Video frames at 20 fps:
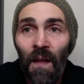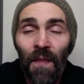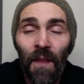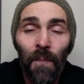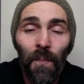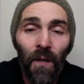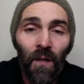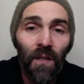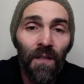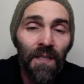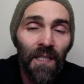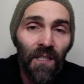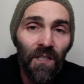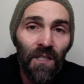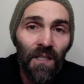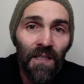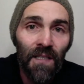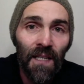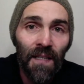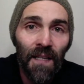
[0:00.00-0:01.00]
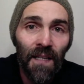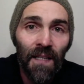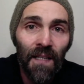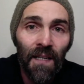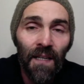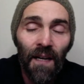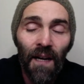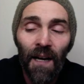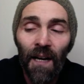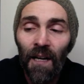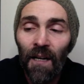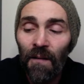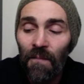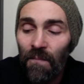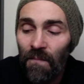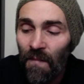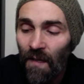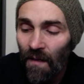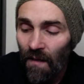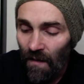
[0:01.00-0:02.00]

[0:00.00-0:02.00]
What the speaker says: the politicians and the